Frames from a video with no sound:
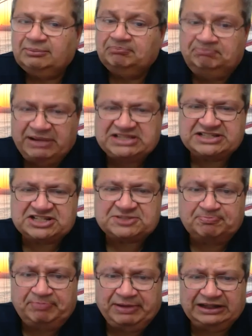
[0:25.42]

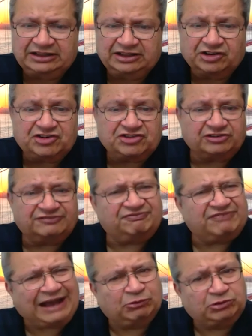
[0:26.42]
business builders or
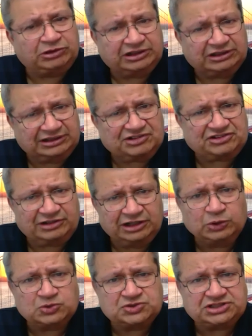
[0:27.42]
founders,
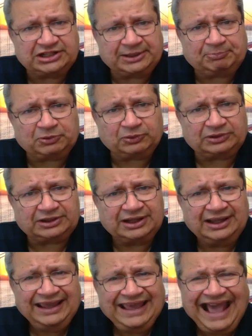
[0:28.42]
loosely put.
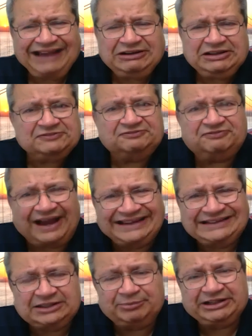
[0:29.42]
How do you
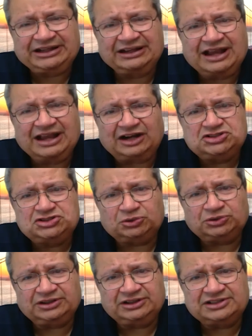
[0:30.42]
find them in a large
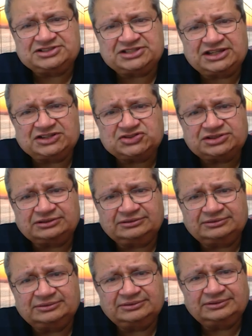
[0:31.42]
organization?
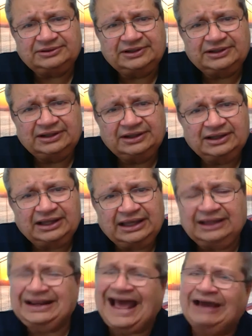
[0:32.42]

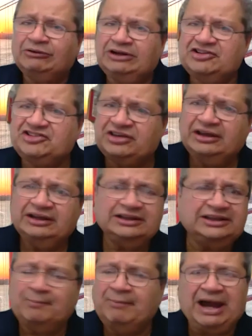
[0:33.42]
And how does
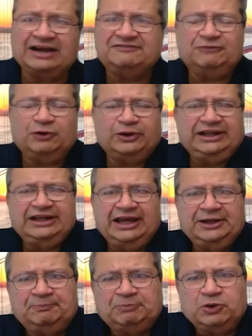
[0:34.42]
the Mark
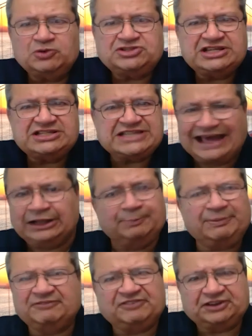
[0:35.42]
49 process
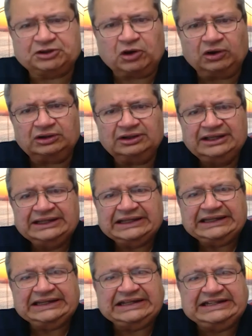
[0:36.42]
help, if at all,
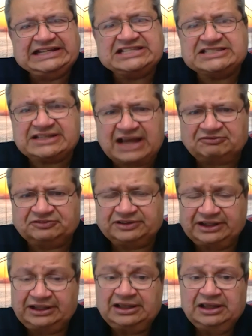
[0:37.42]
in
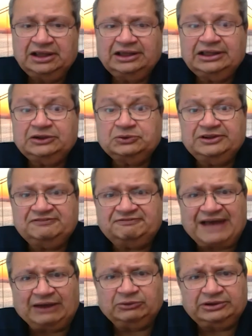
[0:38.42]
discovering who the
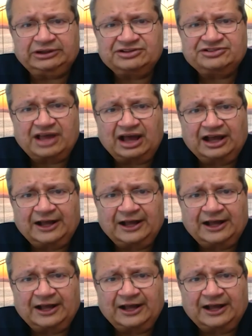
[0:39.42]
founders are?